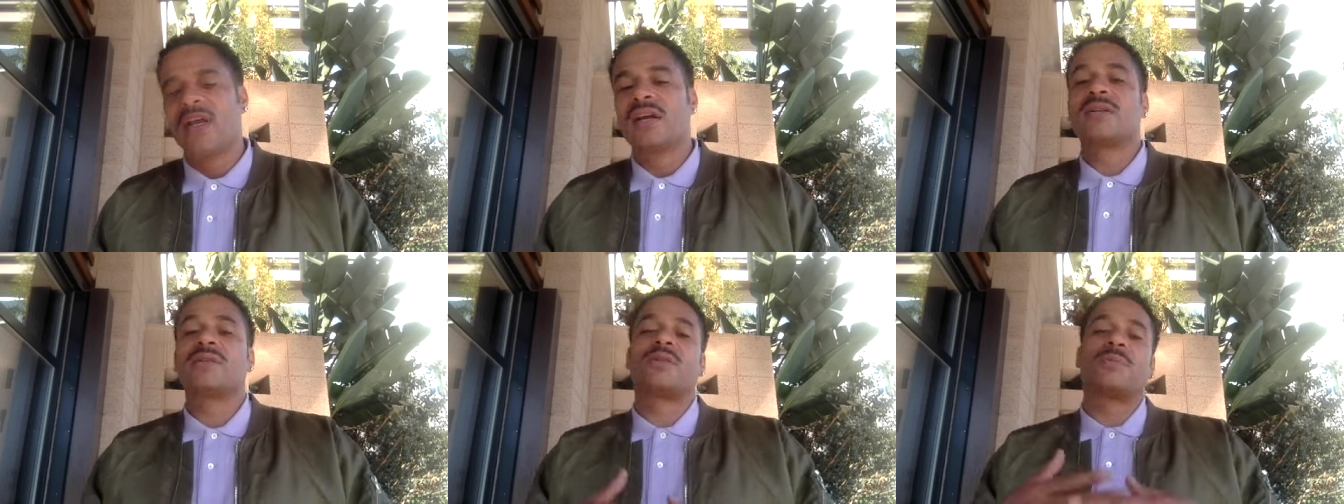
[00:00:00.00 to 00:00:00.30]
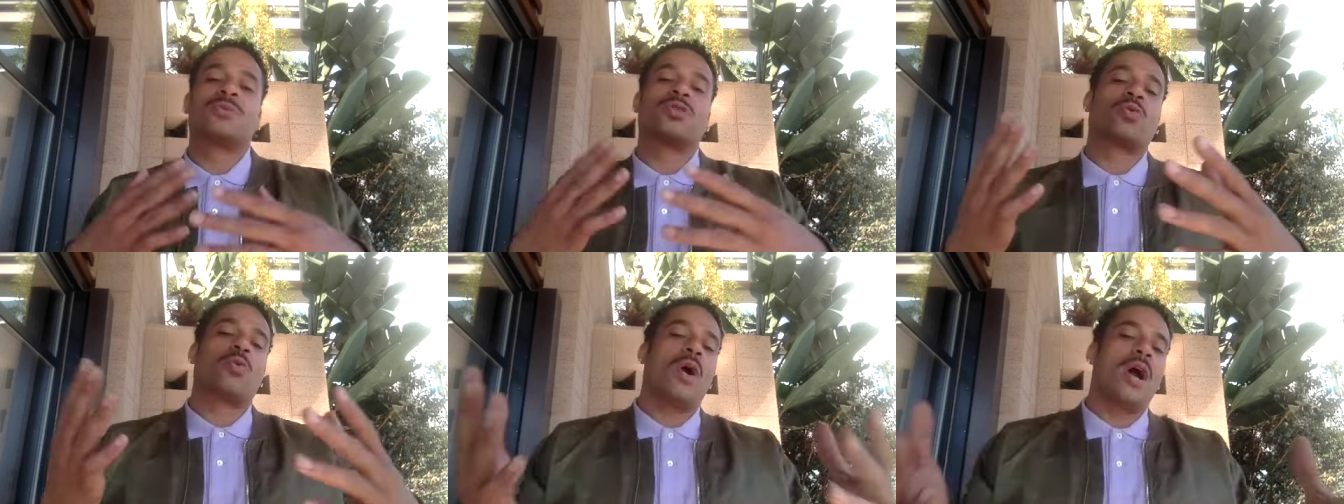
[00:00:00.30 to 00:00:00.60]

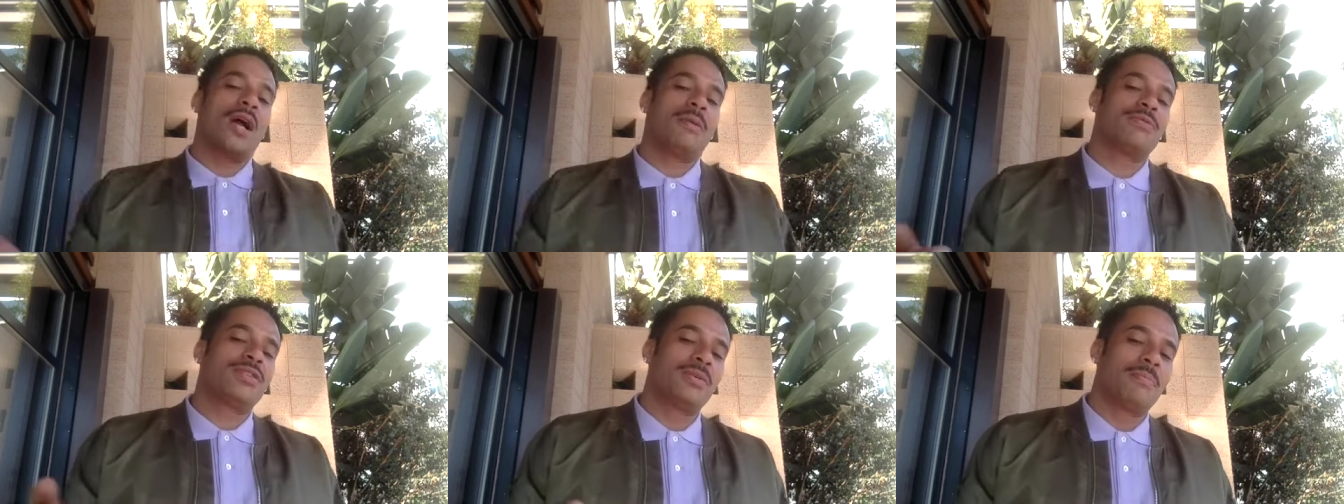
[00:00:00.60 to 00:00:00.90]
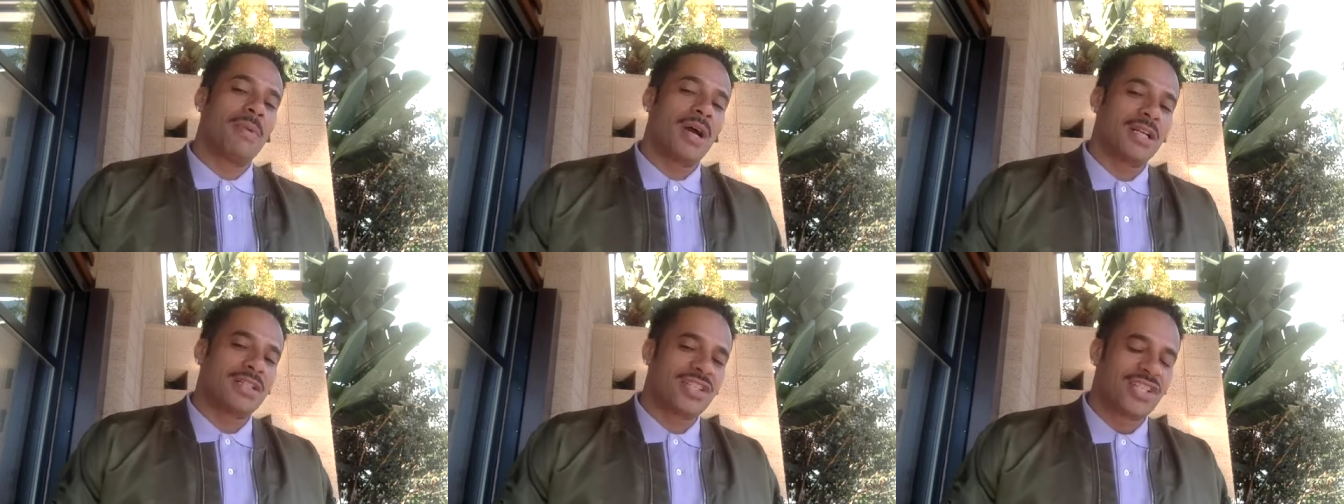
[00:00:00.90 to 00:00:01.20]
subscribe to
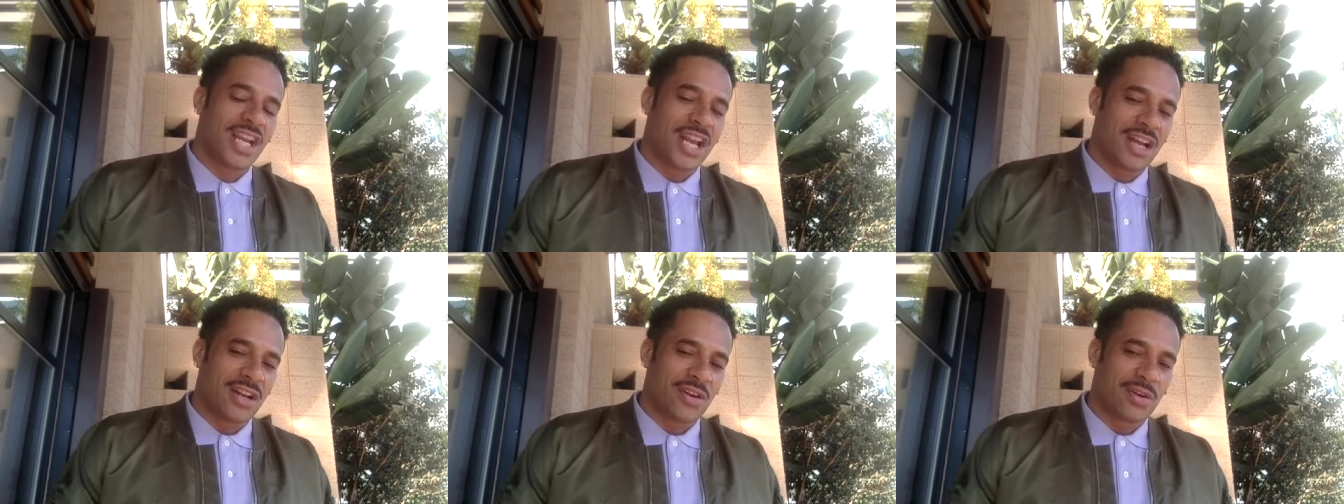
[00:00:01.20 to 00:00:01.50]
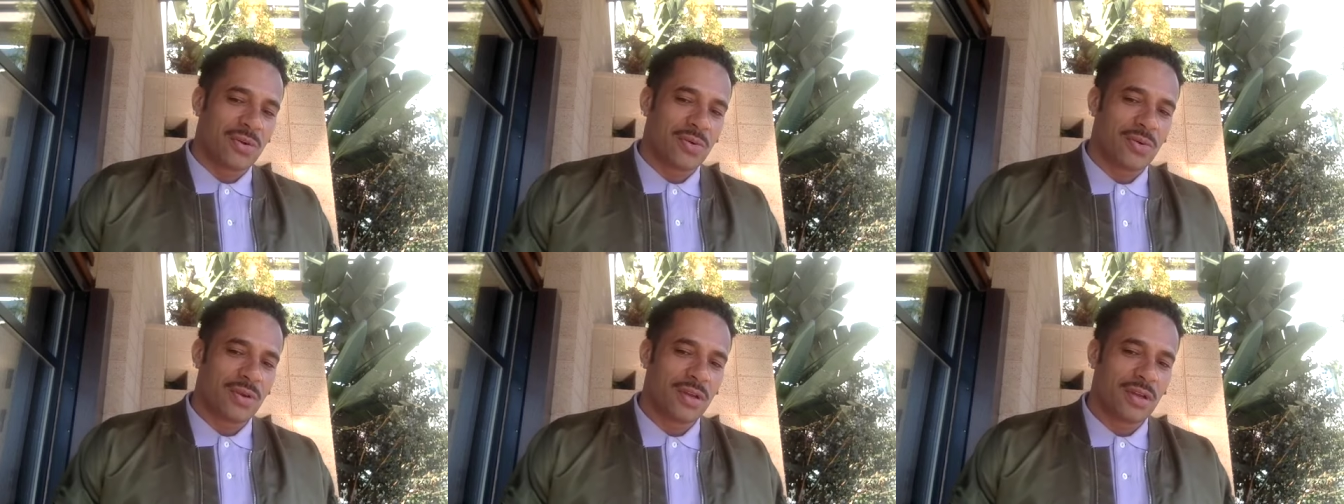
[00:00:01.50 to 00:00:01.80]
my
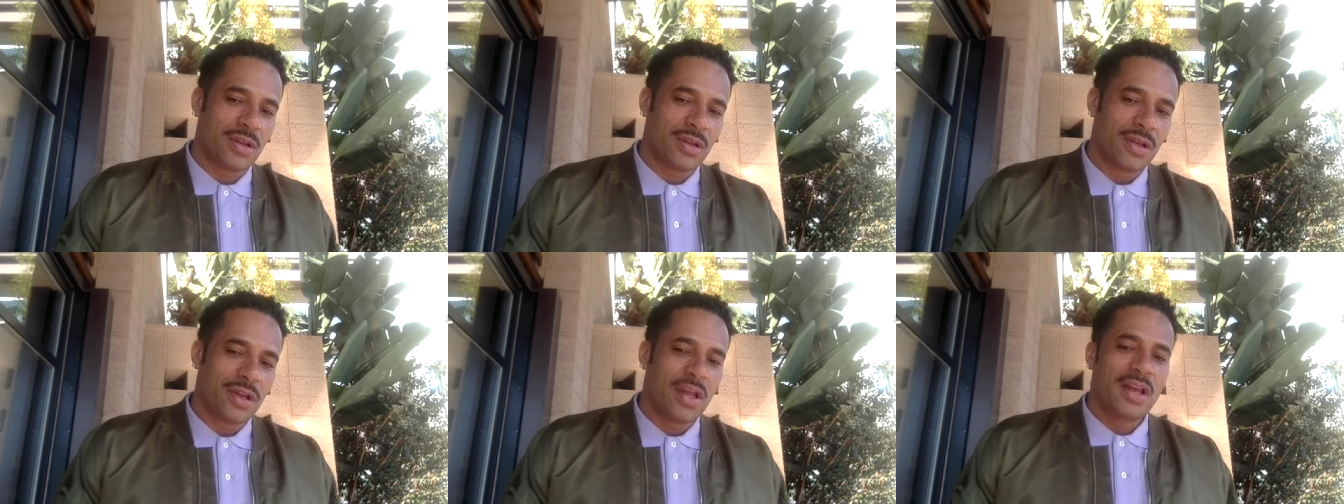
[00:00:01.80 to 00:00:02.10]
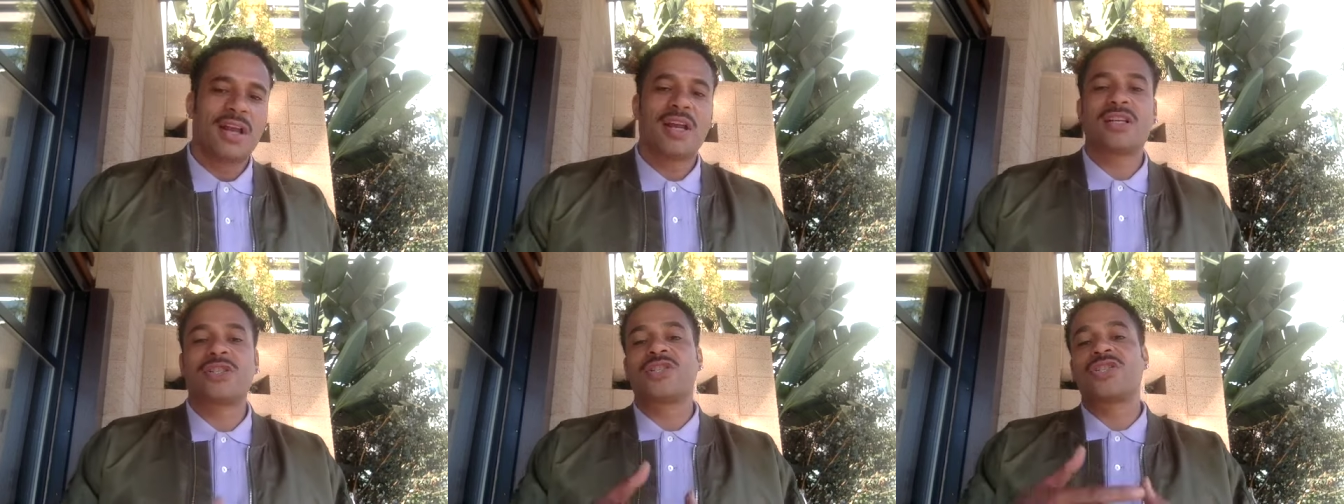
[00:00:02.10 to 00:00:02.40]
channel,
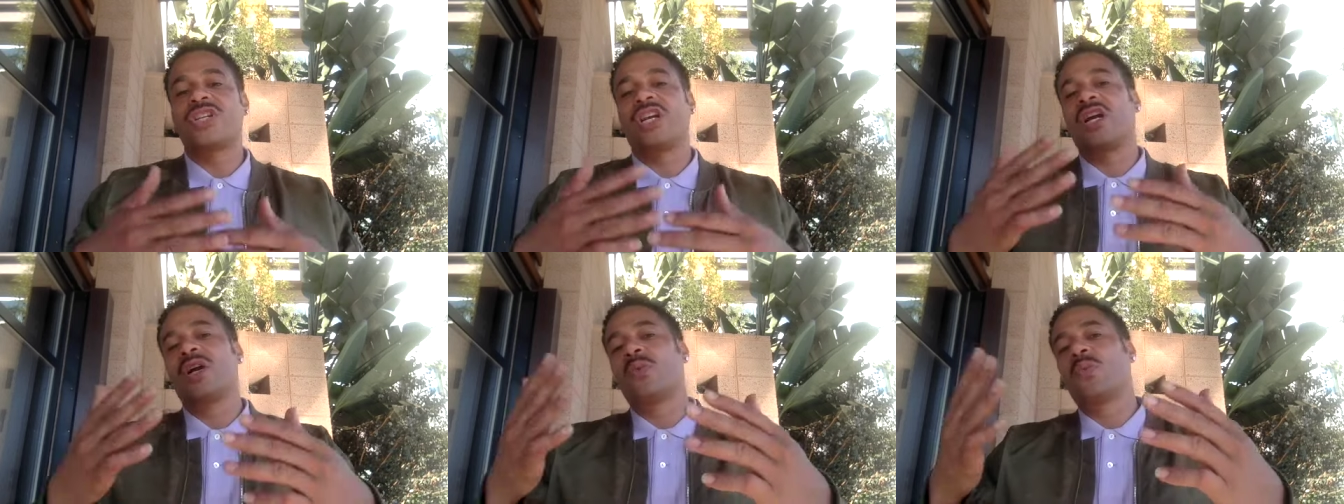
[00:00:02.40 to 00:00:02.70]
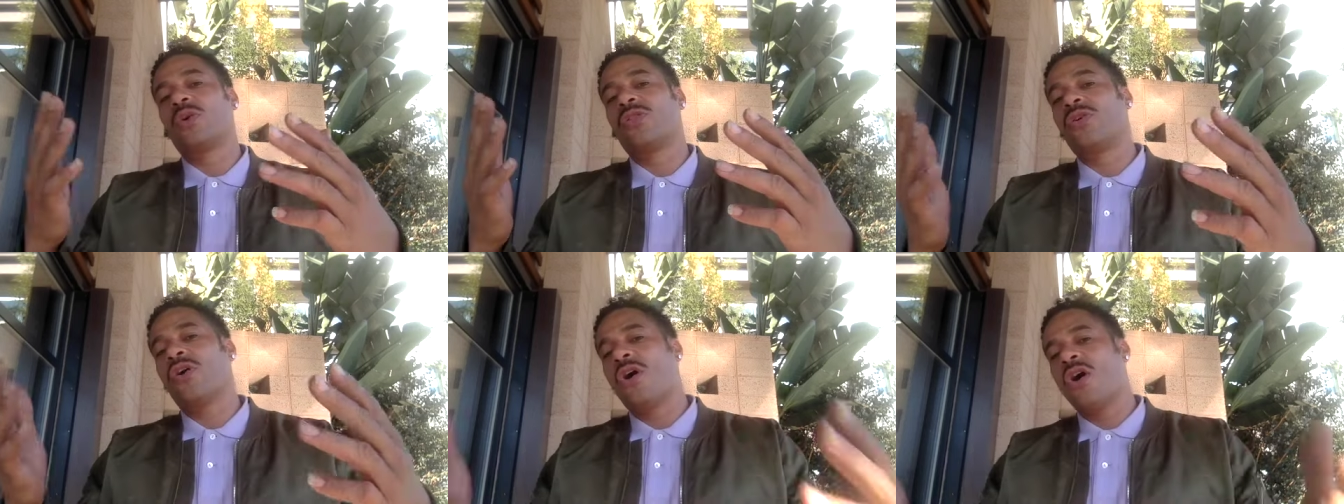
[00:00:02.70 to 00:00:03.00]
and share with